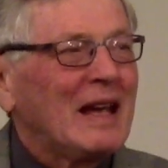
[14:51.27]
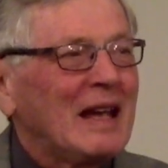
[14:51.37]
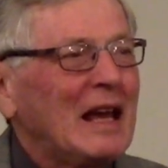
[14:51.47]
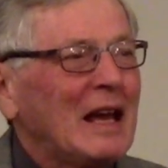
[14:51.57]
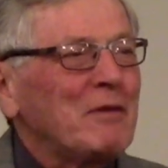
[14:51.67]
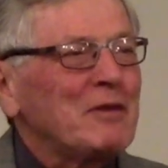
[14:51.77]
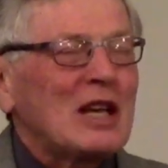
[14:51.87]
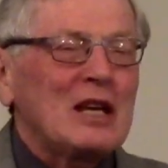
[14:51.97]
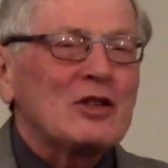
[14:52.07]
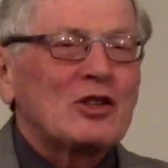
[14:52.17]
gives
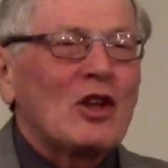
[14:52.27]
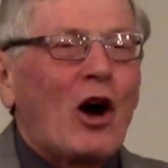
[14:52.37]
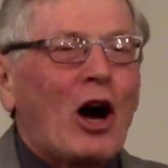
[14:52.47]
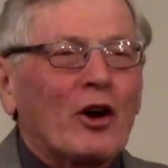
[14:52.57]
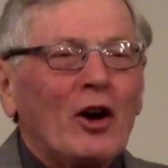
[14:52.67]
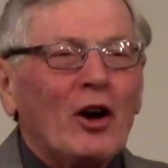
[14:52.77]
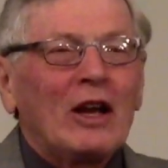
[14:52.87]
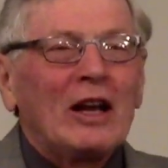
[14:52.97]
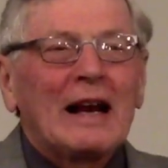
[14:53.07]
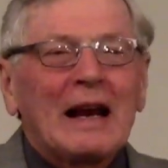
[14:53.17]
his daughter
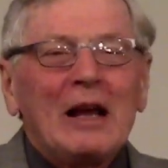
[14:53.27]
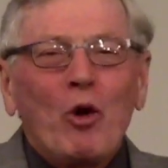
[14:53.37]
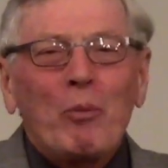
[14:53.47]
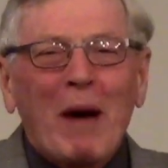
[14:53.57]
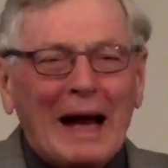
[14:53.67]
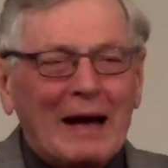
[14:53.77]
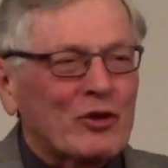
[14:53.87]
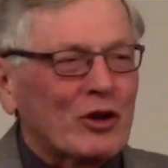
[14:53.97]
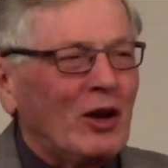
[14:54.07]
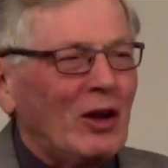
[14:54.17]

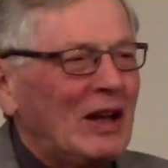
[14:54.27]
Cleopatra